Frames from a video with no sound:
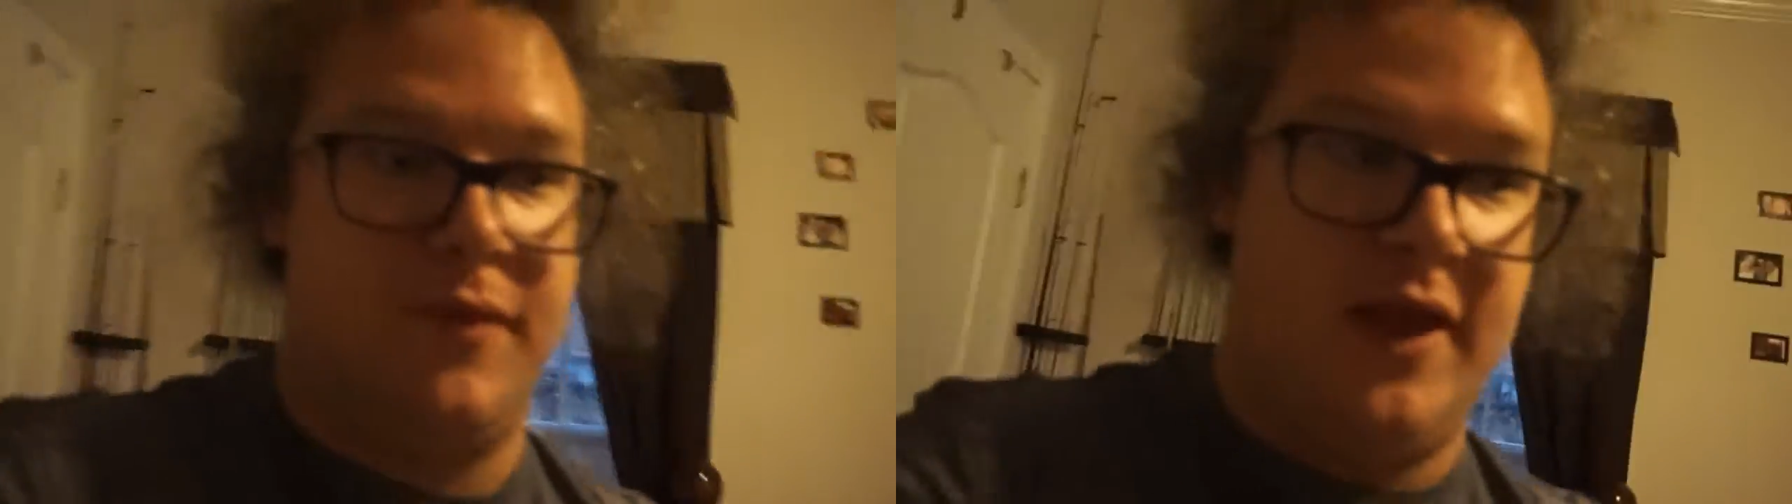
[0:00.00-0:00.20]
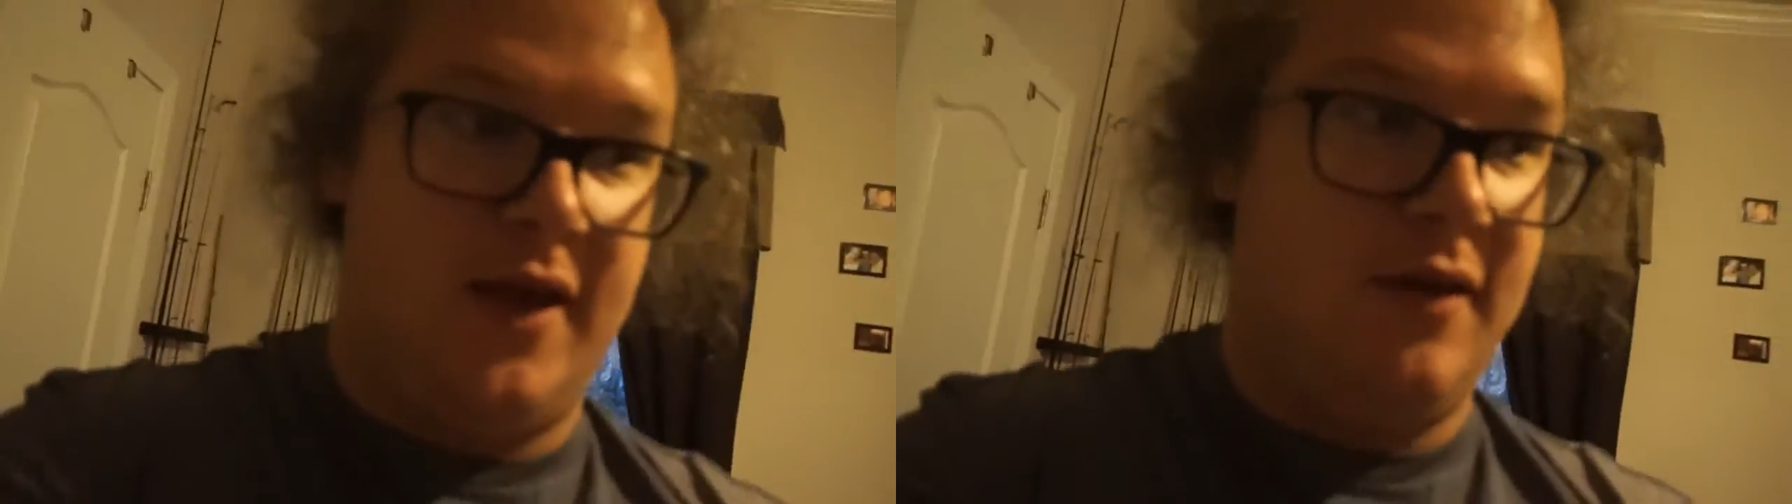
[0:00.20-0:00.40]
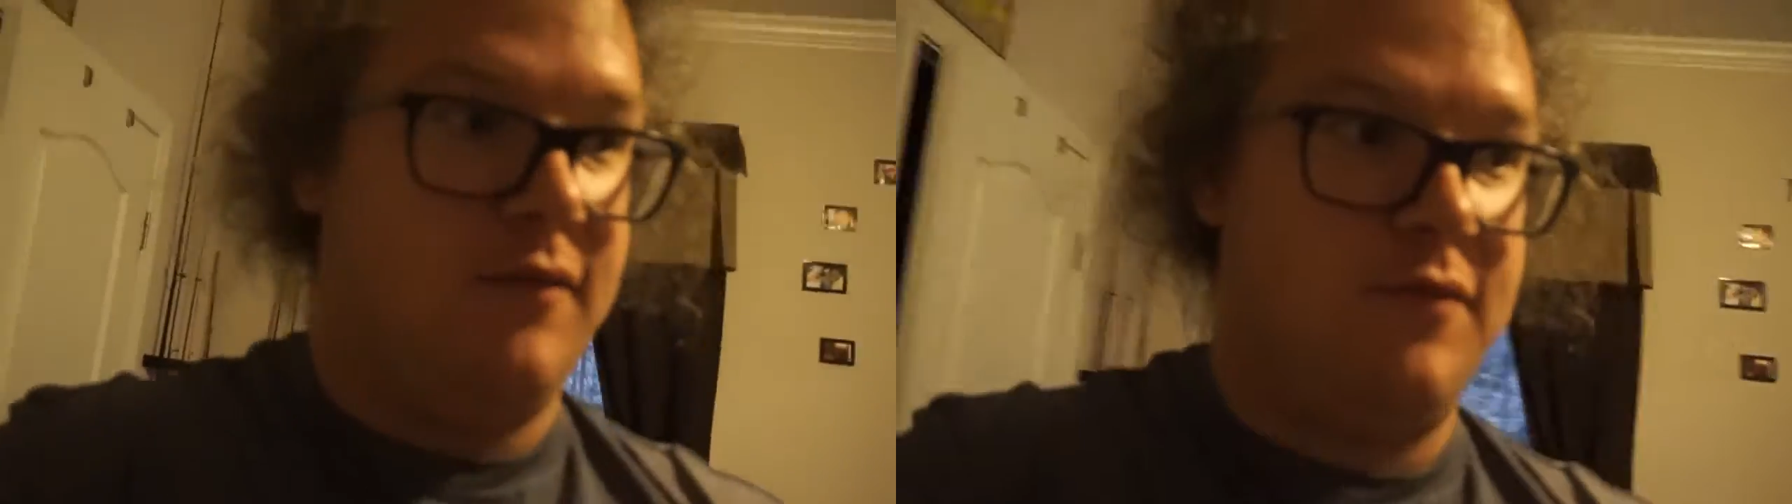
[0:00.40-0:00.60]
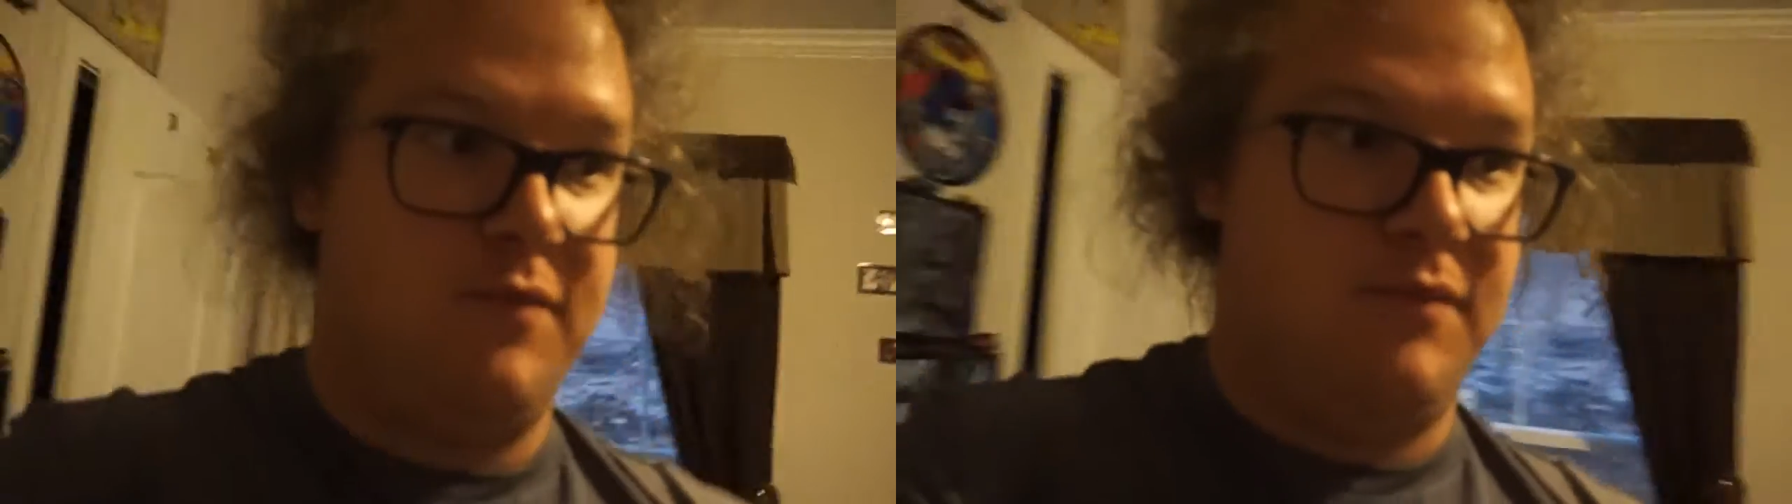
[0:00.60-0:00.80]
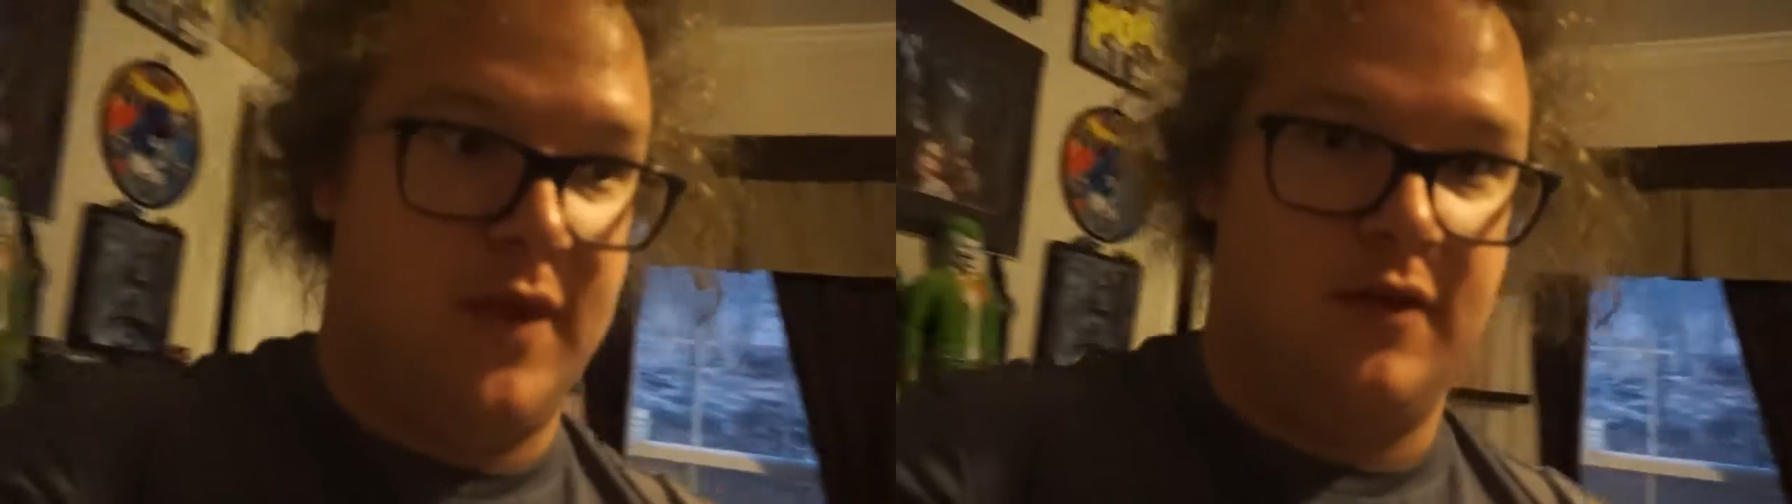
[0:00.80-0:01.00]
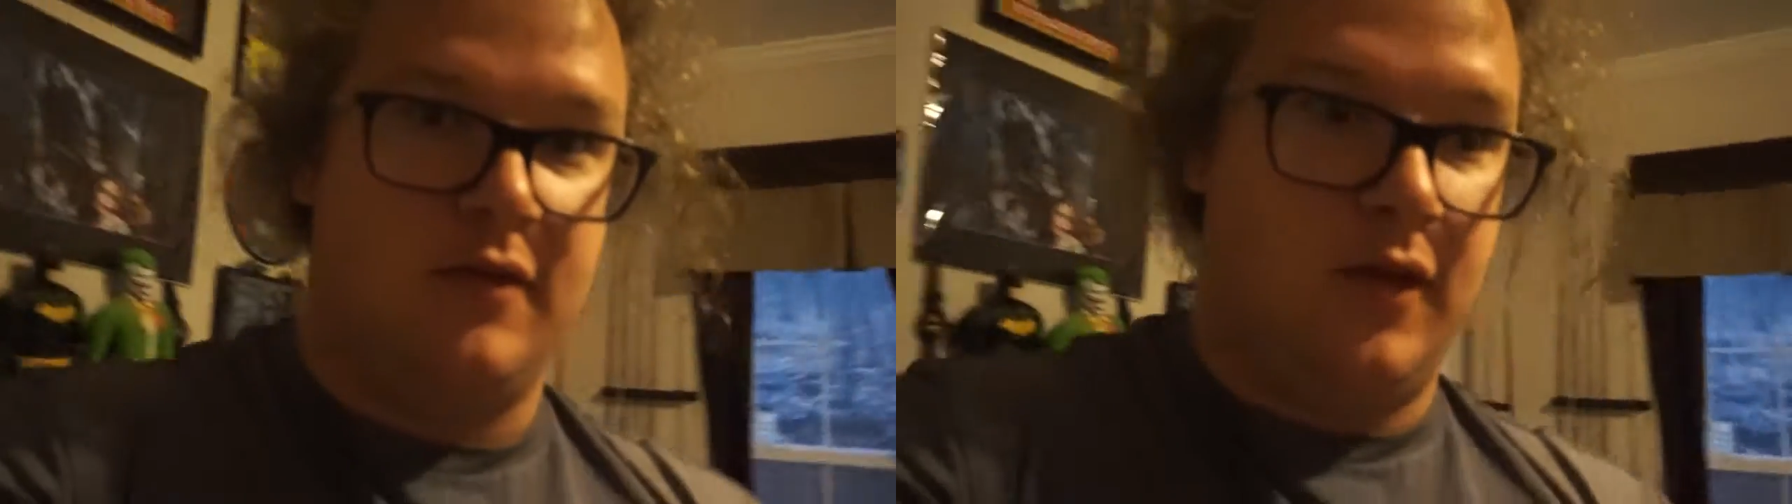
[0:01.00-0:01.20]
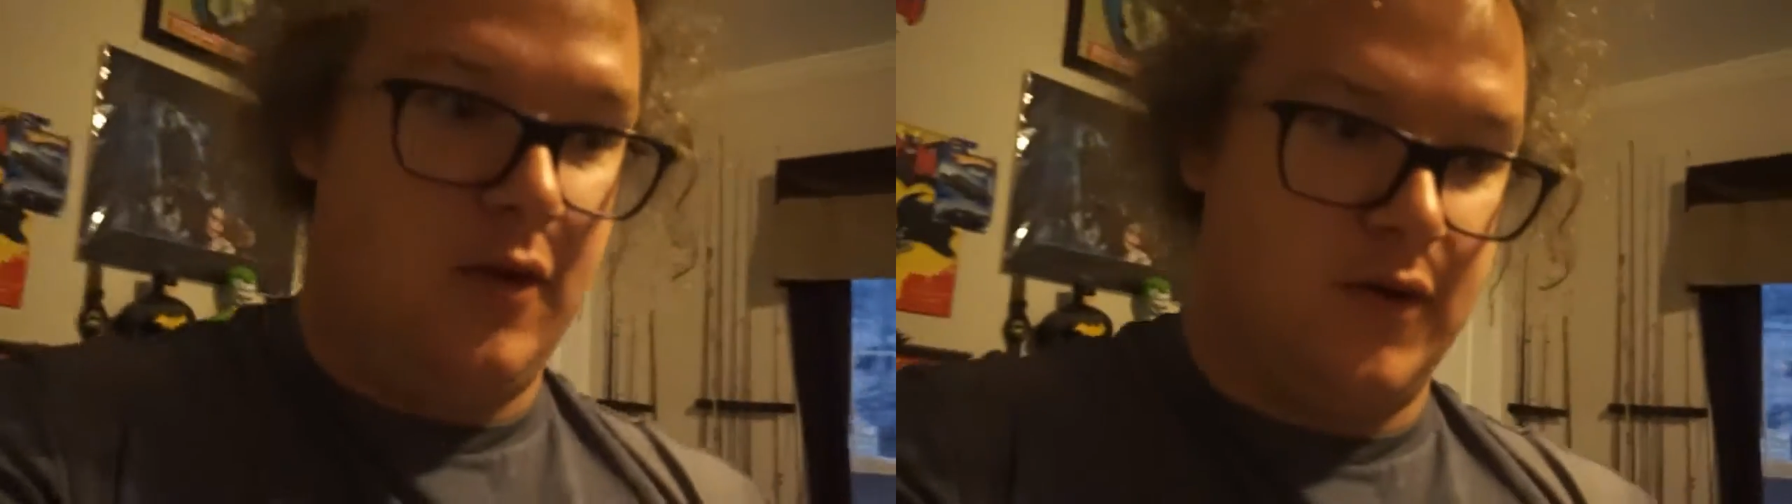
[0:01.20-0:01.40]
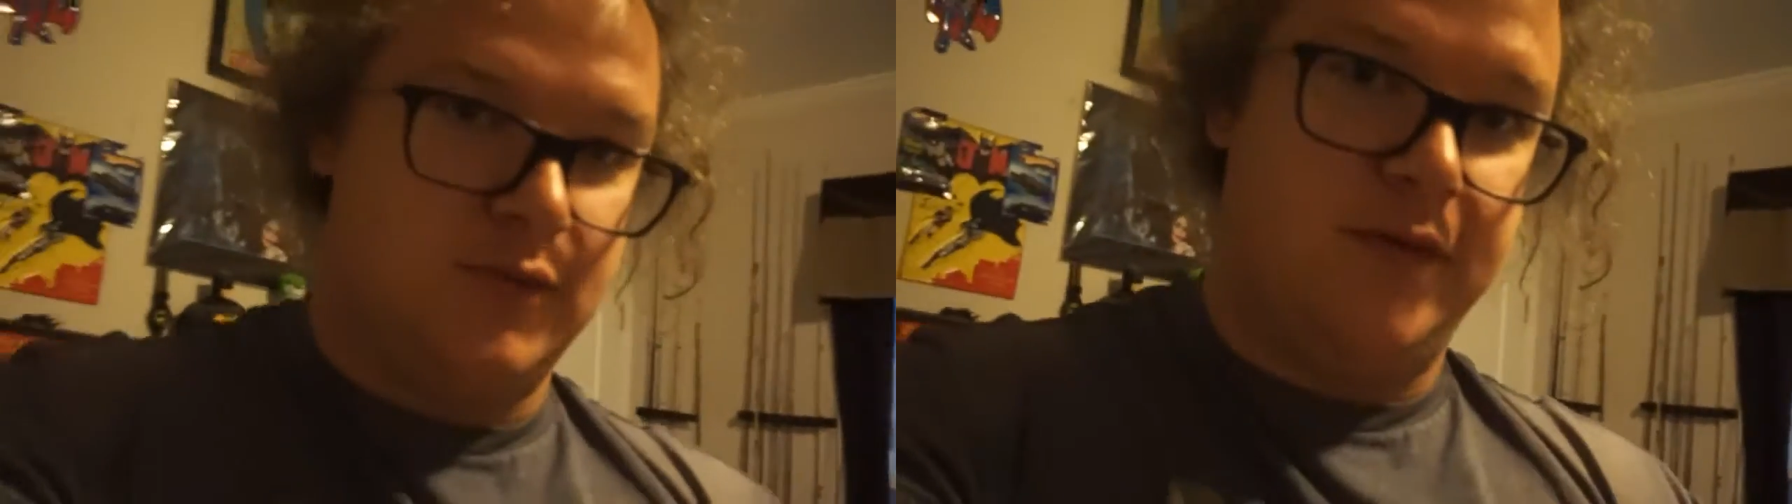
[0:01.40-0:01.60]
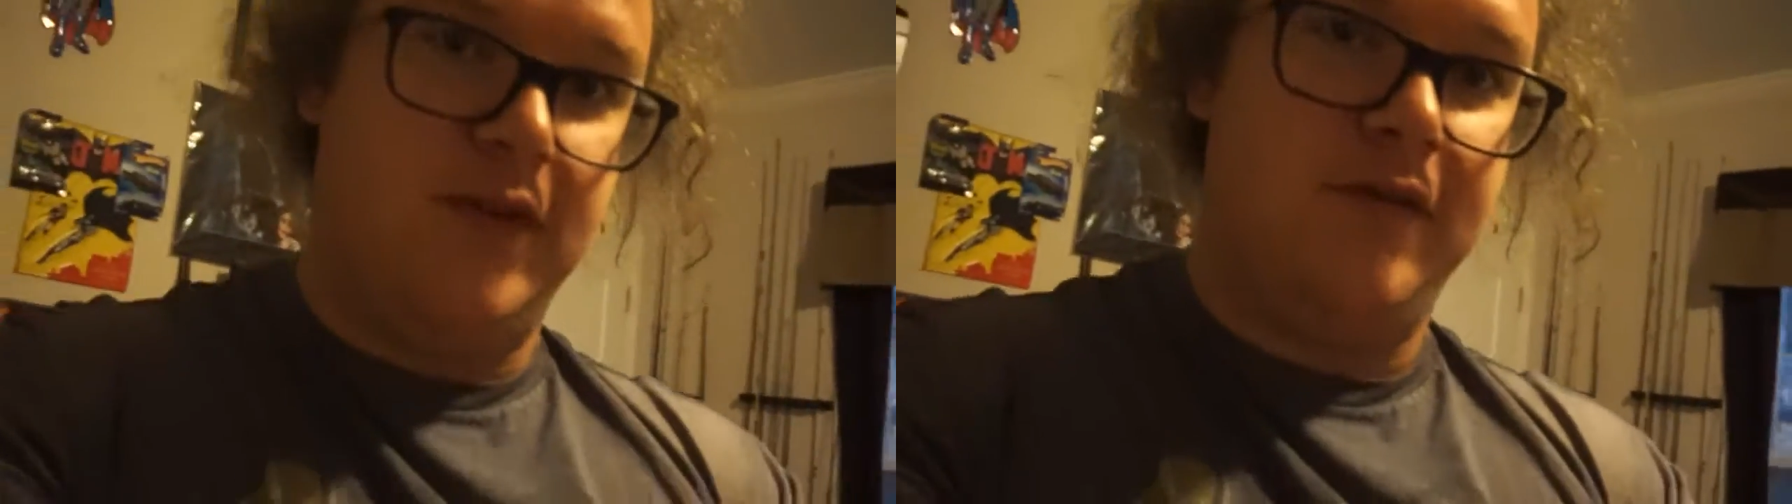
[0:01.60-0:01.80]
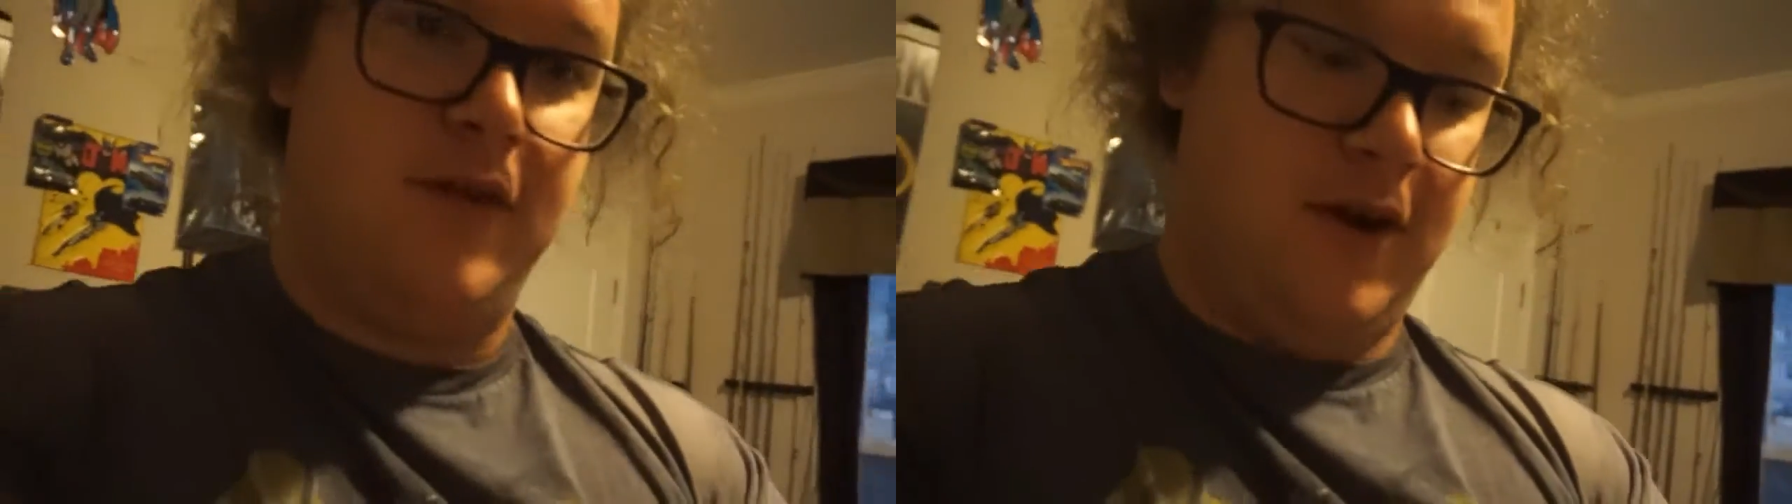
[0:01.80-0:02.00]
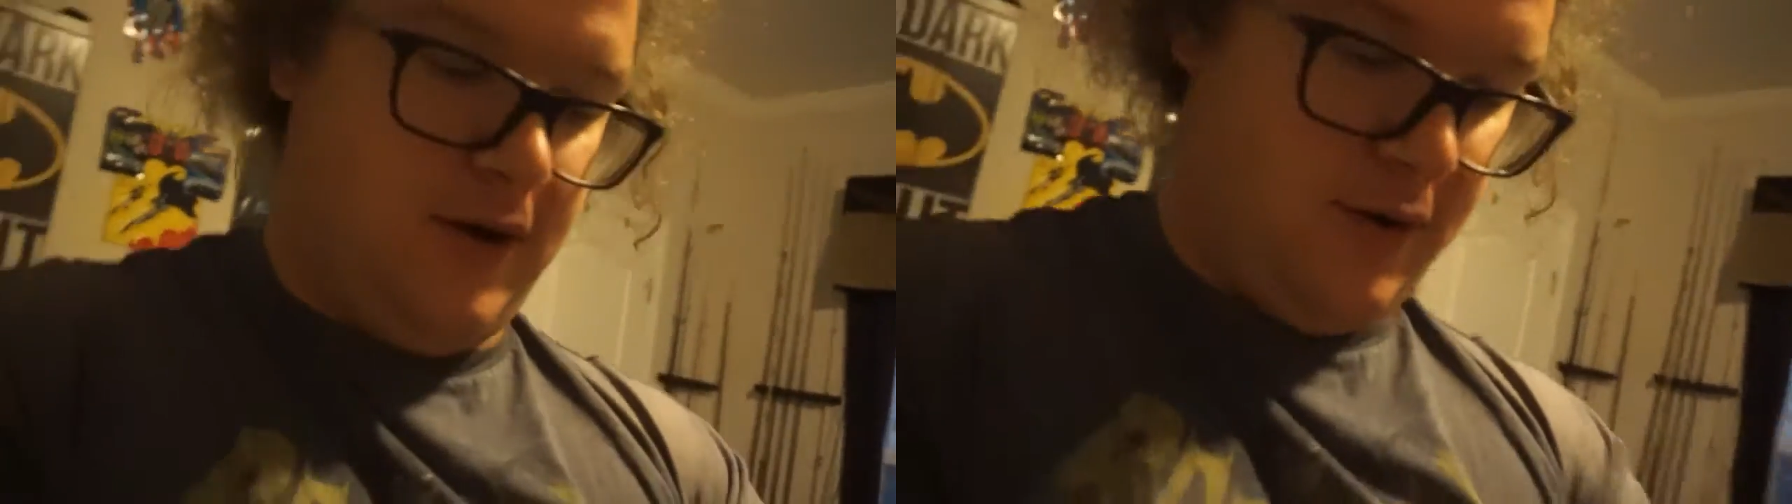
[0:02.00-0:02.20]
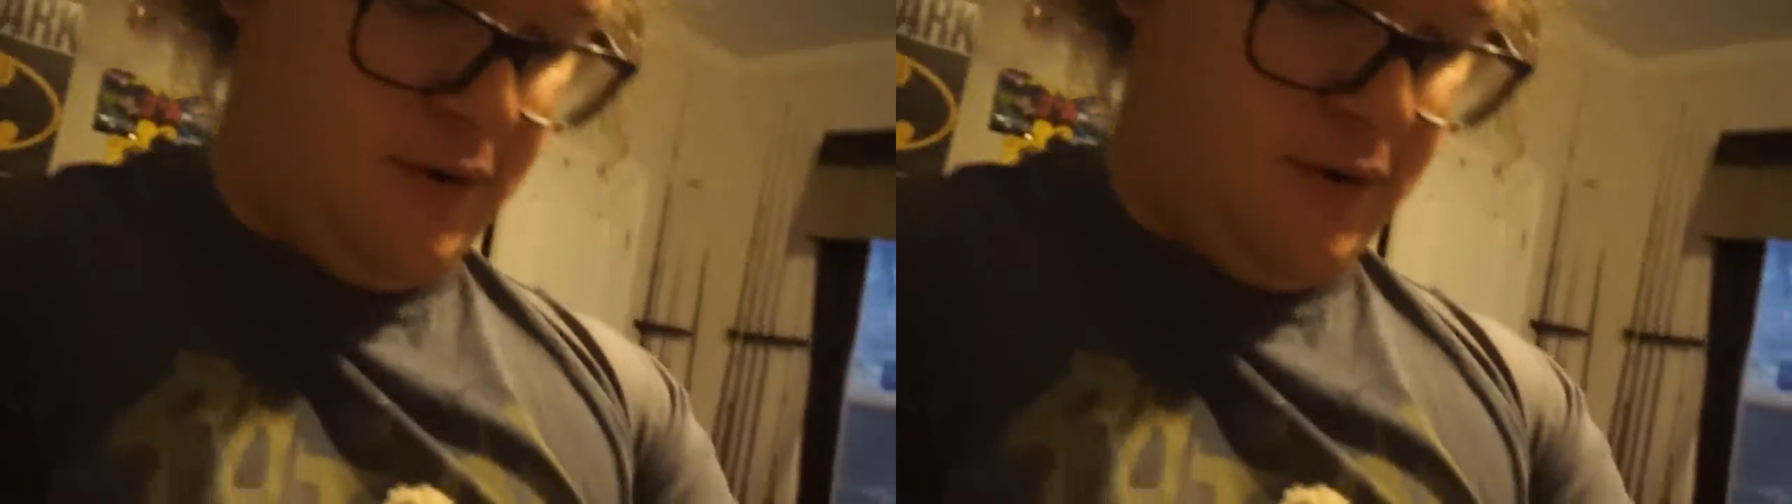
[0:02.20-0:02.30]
They have as long as we've lived here.